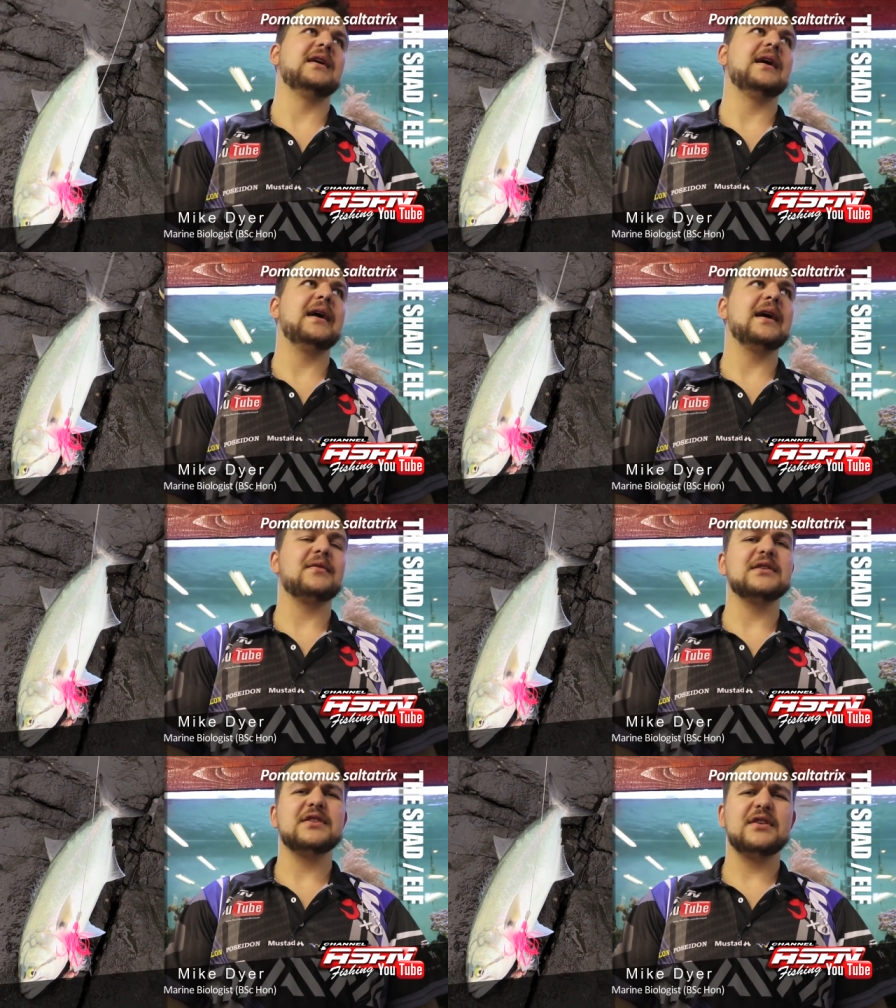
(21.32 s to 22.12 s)
uh,
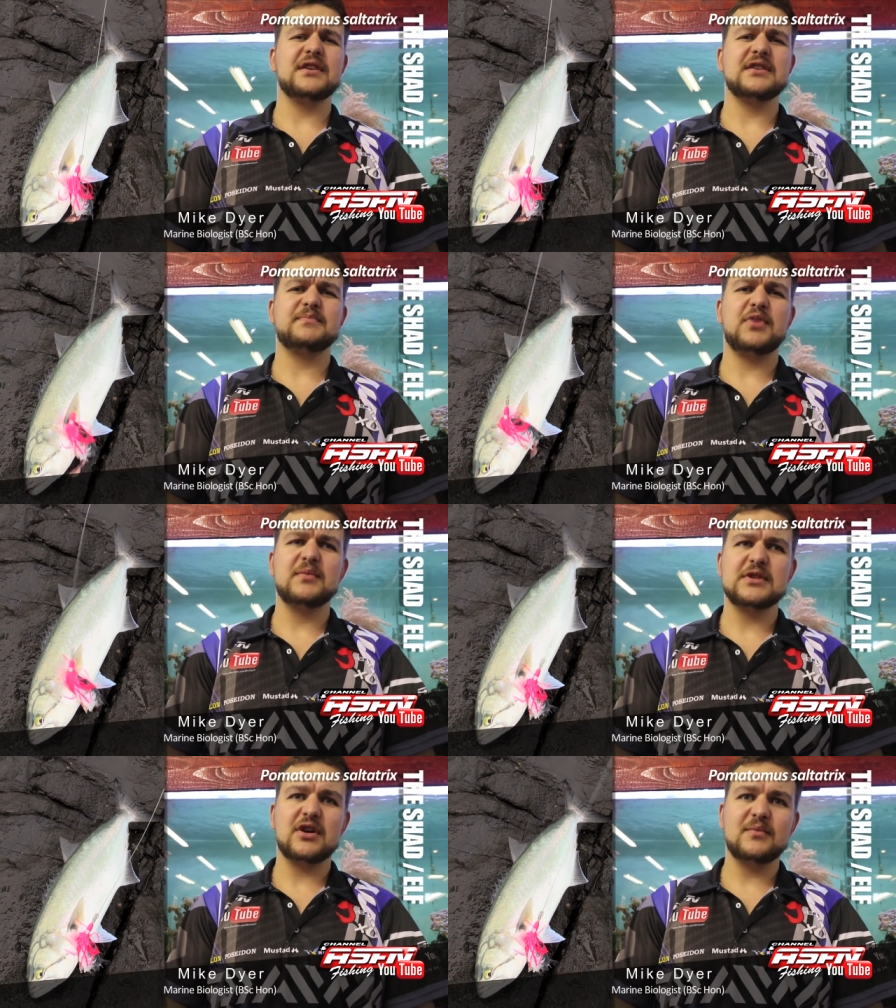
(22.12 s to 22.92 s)
otherwise known as
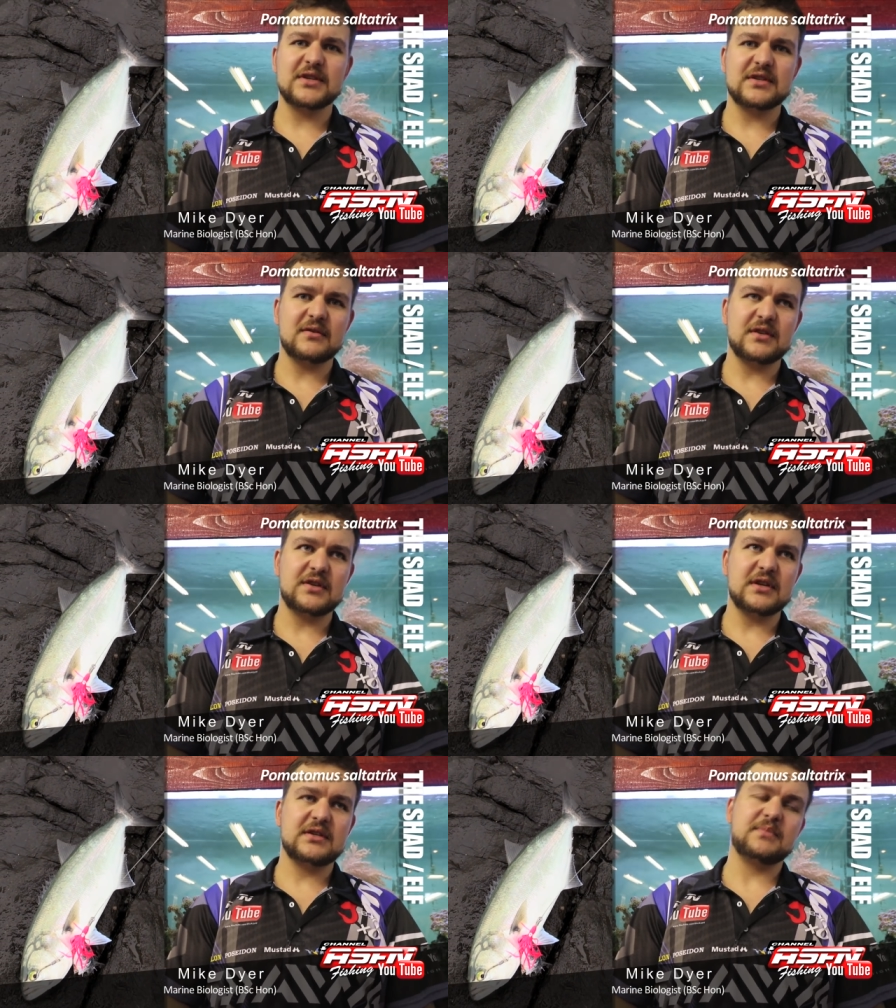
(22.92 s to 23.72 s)
Pomatomus
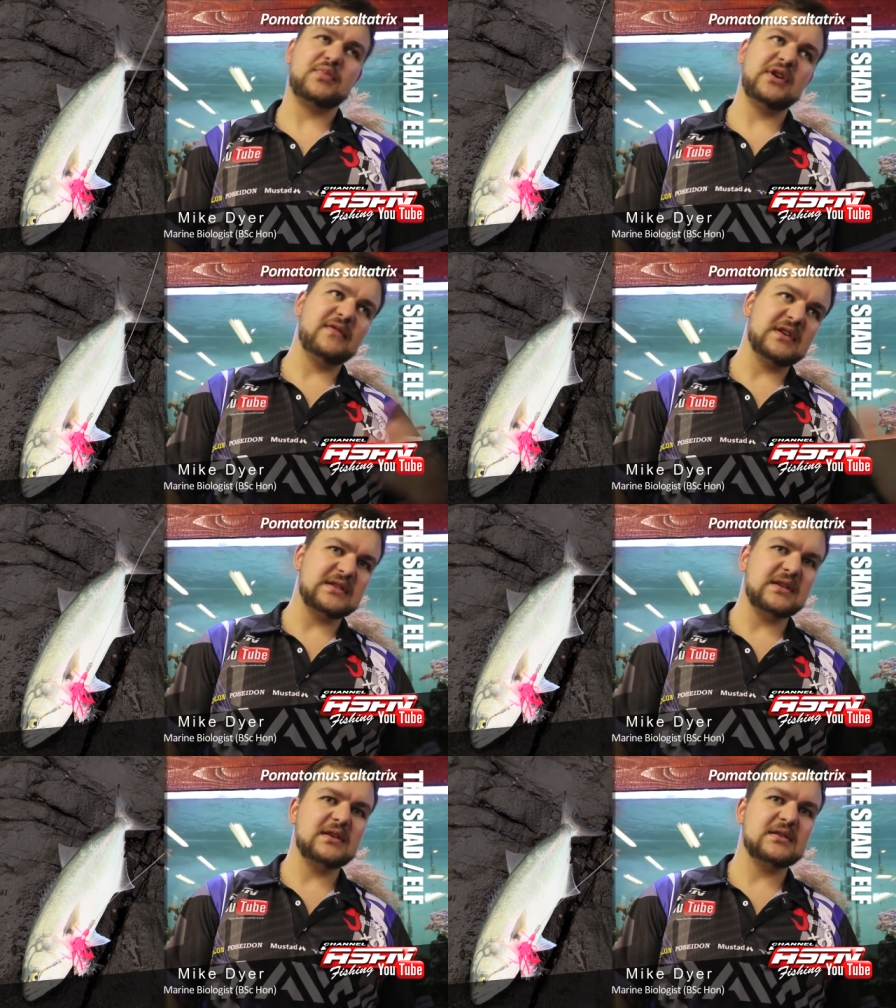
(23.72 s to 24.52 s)
saltatrix, previously